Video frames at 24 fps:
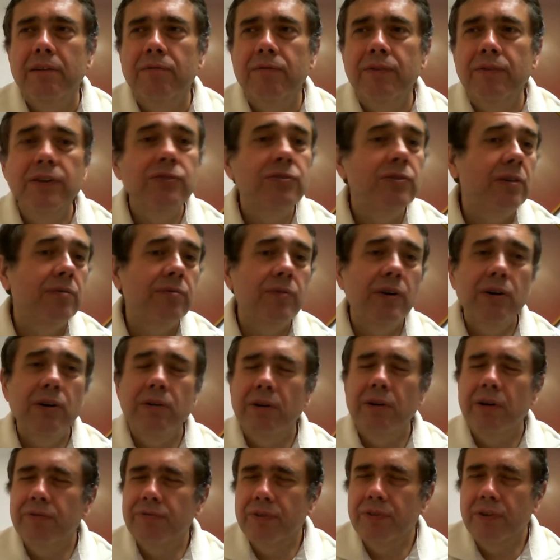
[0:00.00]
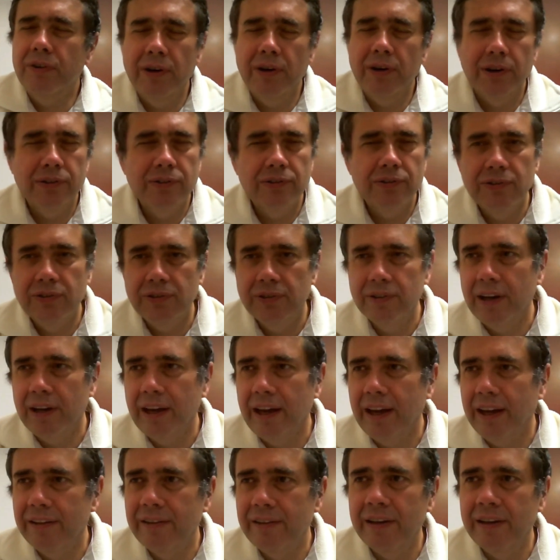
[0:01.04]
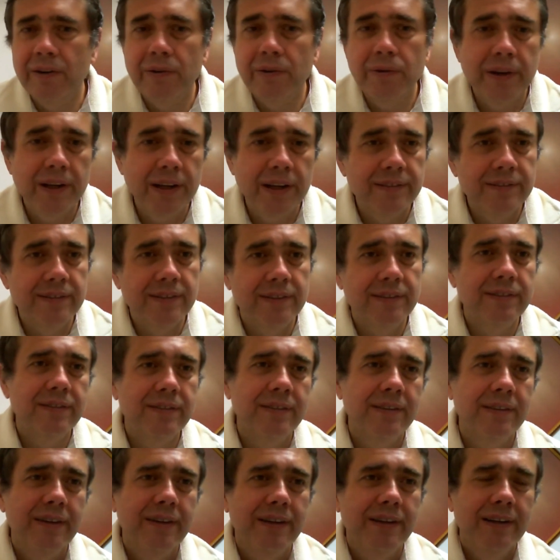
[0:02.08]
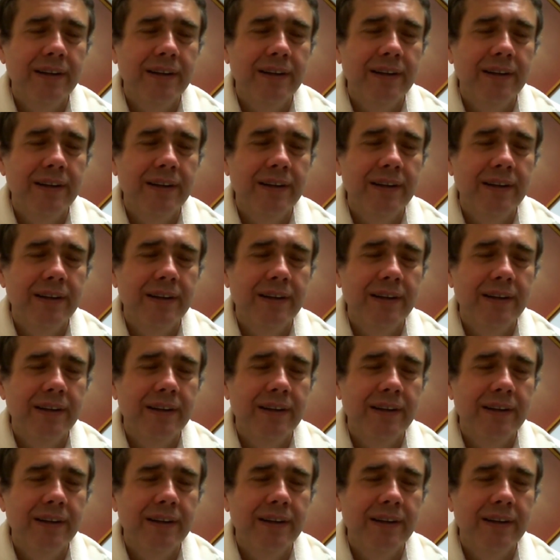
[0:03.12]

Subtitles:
First of all, of course, it increases